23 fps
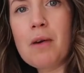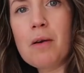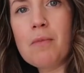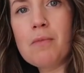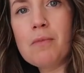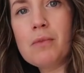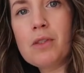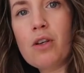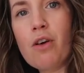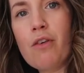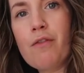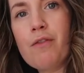
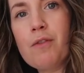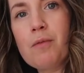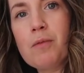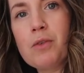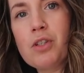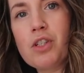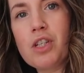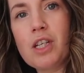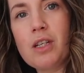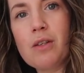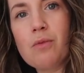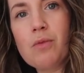mum's coffee
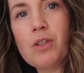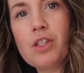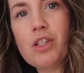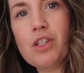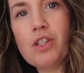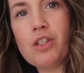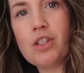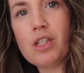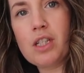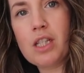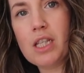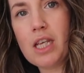machine, which is
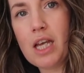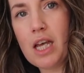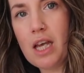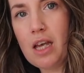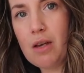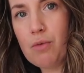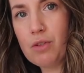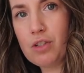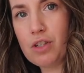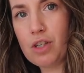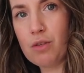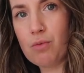just there,
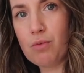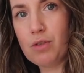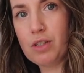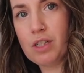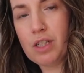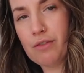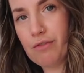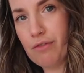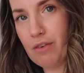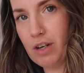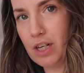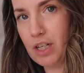which I'd
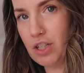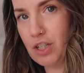wanted for